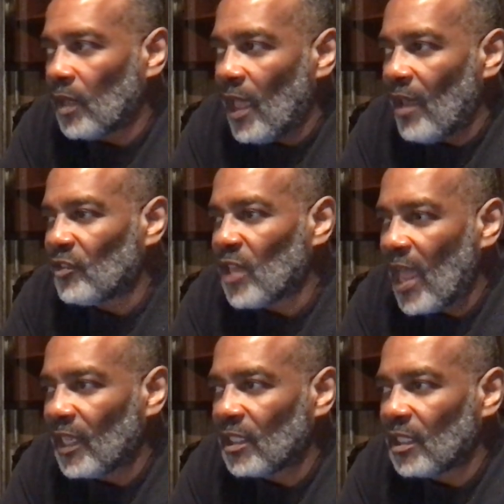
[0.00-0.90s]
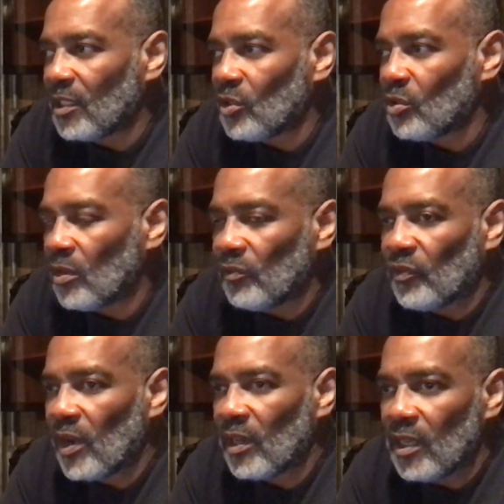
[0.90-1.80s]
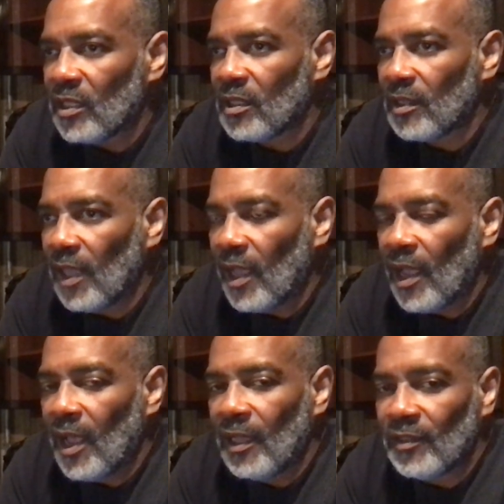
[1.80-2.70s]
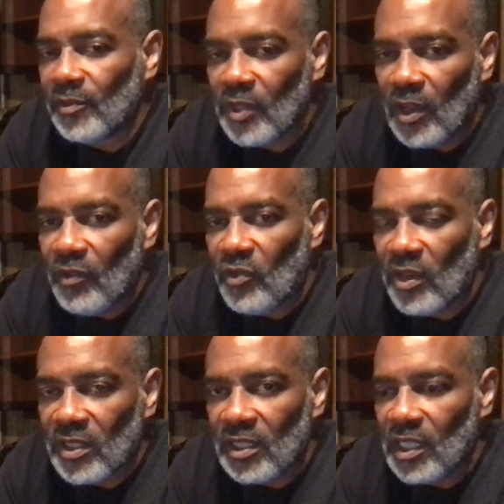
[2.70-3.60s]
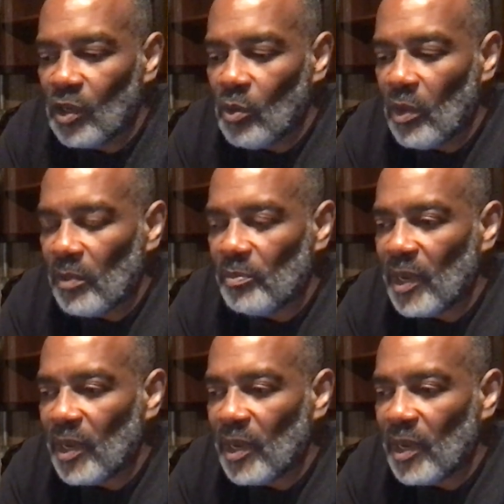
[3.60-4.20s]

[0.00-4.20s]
have challenges to confront us uh, and, you know, for us to deal with.